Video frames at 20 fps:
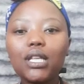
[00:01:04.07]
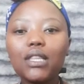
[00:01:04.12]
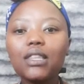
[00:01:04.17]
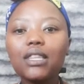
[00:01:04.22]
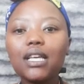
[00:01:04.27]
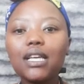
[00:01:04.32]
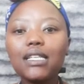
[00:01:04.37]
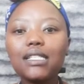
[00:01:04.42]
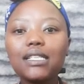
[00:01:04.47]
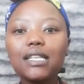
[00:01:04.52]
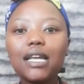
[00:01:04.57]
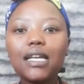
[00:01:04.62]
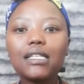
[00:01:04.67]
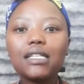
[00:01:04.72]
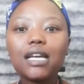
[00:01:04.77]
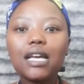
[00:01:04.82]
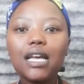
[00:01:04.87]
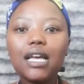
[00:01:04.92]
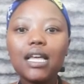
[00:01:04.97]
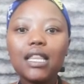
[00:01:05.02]
the things
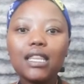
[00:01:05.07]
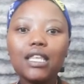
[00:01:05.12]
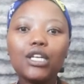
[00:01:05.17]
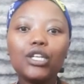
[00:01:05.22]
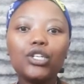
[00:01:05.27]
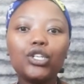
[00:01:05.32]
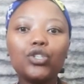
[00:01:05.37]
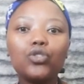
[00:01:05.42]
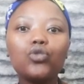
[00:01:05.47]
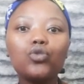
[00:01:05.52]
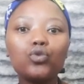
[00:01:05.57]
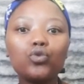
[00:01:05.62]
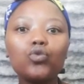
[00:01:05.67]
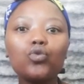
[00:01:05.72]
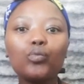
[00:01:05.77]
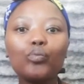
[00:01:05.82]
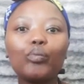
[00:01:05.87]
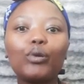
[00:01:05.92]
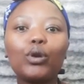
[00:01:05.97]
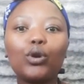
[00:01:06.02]
that they need to
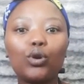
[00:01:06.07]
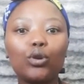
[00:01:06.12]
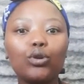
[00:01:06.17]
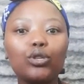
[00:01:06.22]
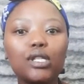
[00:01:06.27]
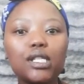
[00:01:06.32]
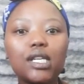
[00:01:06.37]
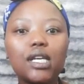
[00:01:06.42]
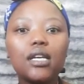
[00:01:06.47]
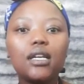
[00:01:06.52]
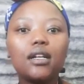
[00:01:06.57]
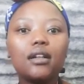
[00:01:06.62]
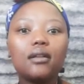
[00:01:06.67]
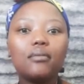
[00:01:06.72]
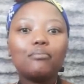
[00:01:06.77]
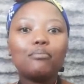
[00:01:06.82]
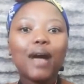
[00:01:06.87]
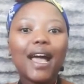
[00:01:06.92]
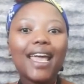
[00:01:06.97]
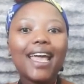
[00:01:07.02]
do because
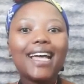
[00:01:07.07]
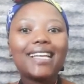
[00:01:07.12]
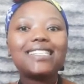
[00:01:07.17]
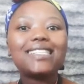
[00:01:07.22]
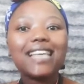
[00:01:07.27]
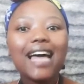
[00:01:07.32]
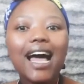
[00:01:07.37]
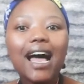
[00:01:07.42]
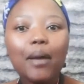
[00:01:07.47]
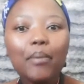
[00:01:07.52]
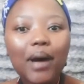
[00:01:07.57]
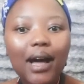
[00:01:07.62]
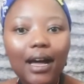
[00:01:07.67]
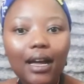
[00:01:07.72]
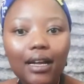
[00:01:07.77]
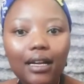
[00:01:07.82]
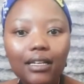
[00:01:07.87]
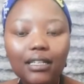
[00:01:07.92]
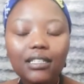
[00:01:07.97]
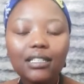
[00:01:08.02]
by
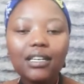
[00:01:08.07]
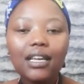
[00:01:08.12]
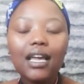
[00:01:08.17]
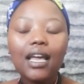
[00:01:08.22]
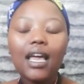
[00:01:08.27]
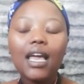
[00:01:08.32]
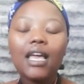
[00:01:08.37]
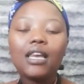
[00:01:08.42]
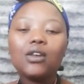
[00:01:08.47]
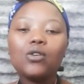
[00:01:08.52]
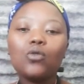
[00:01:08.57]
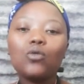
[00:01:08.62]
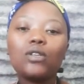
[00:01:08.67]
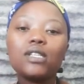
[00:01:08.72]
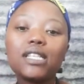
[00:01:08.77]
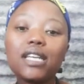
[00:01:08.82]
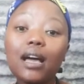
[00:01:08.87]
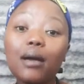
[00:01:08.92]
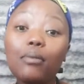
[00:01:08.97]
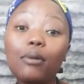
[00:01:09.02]
And
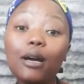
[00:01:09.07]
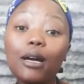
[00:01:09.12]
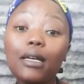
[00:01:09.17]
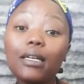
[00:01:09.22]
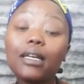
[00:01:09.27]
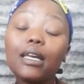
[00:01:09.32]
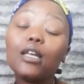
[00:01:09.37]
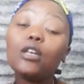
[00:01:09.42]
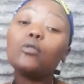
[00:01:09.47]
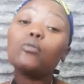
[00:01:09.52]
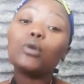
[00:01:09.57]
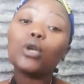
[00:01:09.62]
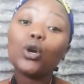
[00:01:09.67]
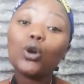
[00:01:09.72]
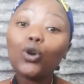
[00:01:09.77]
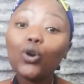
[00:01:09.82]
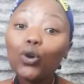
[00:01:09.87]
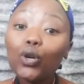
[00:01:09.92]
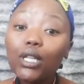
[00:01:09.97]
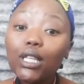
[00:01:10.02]
oksaba can be
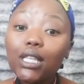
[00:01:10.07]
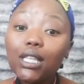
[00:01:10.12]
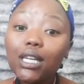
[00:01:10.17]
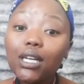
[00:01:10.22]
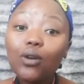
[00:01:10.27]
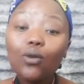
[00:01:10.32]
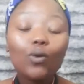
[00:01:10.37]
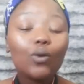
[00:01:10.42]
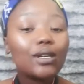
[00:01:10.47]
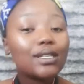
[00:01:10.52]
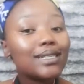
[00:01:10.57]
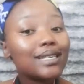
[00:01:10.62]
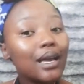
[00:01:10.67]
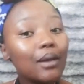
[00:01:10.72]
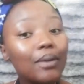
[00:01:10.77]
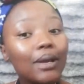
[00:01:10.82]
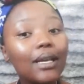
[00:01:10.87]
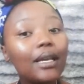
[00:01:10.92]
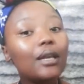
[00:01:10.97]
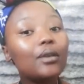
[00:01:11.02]
a good thing,
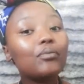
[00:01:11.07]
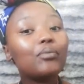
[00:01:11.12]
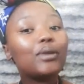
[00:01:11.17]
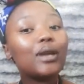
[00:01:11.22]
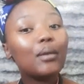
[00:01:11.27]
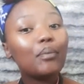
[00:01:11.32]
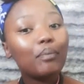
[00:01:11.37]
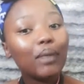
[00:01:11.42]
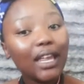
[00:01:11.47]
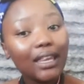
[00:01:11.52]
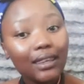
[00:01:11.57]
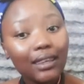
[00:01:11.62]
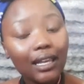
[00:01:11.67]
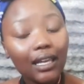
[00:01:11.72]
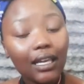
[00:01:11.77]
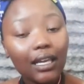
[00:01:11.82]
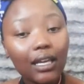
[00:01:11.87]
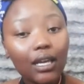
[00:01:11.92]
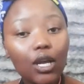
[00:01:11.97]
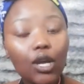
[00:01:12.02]
oksaba can be a bad
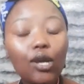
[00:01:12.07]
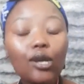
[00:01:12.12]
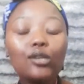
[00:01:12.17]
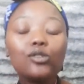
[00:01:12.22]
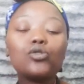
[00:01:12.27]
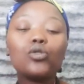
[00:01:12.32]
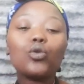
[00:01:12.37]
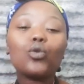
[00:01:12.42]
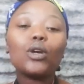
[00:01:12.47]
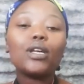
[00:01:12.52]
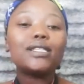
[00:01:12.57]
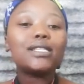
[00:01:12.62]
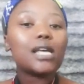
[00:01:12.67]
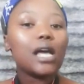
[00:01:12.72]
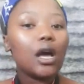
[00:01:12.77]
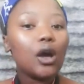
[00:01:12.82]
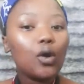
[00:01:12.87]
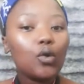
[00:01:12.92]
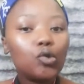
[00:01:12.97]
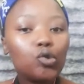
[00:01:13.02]
thing. So it's
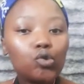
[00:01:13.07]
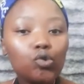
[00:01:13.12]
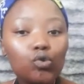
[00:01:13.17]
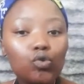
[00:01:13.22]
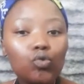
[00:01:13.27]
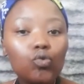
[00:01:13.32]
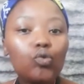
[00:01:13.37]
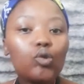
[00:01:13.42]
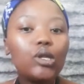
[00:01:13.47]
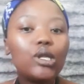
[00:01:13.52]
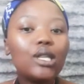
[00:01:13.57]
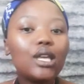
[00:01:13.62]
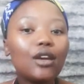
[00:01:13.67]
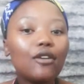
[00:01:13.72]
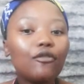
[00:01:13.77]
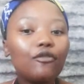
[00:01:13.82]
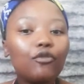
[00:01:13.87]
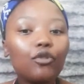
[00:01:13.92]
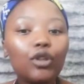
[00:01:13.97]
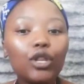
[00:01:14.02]
how you
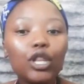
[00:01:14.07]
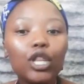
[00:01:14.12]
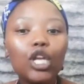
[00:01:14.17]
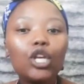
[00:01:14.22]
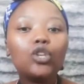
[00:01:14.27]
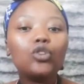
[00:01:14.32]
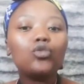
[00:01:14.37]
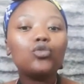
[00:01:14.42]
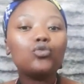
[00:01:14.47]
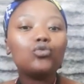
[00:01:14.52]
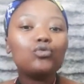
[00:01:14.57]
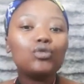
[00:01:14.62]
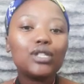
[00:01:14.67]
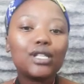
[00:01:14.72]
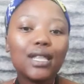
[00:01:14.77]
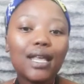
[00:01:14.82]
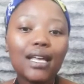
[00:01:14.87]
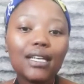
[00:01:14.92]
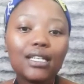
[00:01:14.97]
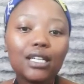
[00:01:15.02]
therefore then use
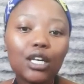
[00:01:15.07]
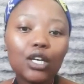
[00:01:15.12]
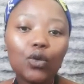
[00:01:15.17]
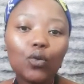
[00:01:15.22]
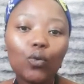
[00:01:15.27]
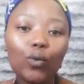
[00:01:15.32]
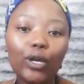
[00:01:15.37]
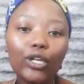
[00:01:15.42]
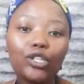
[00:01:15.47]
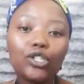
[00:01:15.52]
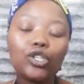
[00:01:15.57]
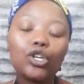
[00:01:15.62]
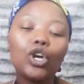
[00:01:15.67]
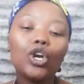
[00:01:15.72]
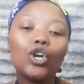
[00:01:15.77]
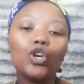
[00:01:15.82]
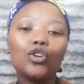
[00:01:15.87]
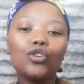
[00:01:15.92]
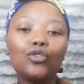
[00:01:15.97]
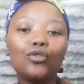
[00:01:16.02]
that in which
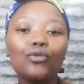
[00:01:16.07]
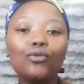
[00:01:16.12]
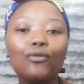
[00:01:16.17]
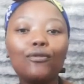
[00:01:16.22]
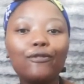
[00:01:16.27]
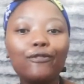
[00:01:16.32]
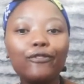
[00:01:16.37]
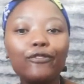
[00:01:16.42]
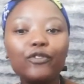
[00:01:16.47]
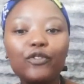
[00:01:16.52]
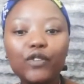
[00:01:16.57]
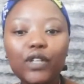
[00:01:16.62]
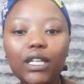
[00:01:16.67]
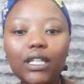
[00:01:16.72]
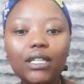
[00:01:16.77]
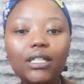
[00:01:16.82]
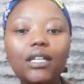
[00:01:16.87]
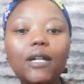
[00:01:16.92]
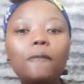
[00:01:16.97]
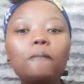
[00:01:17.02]
you
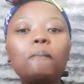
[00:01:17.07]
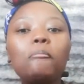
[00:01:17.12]
feel